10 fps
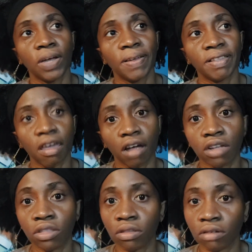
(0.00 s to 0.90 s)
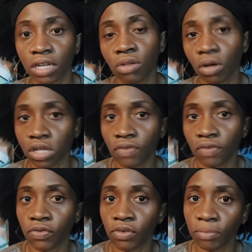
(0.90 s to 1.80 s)
There are 3 sources of
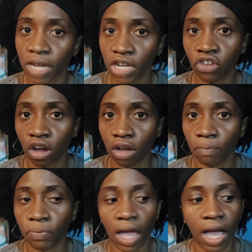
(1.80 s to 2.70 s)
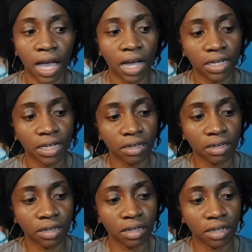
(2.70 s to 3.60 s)
information,
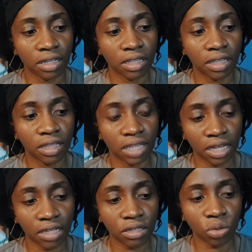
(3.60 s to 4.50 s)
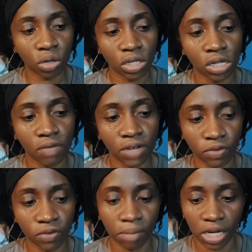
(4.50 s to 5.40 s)
and these sources of
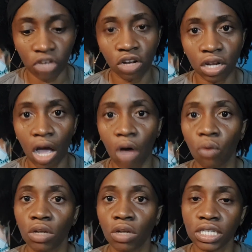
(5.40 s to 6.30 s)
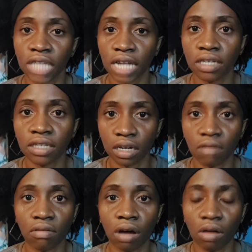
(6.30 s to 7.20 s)
information are all centered
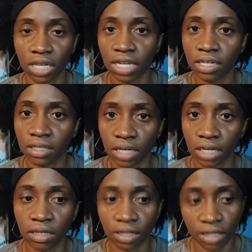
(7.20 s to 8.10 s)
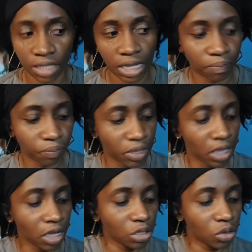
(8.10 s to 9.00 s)
around a single theme.
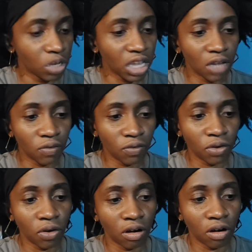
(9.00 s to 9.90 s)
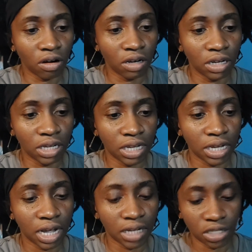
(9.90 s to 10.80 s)
So if you're
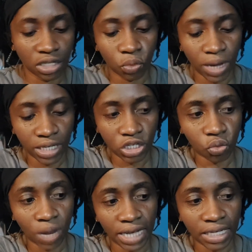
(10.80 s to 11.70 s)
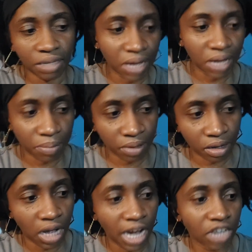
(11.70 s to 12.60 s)
looking at the 2020 paper,
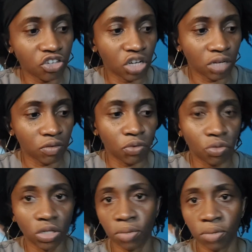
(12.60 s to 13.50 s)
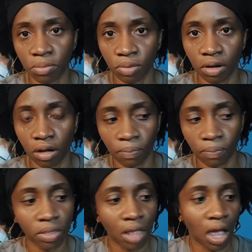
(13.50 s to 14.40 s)
I just reviewed this paper,
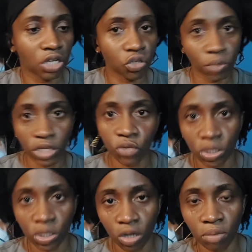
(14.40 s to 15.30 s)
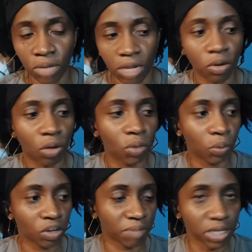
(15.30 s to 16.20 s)
and the 2021 paper with
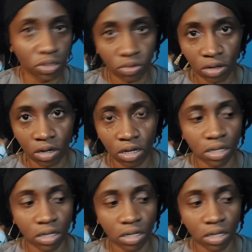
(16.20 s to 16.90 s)
one of my students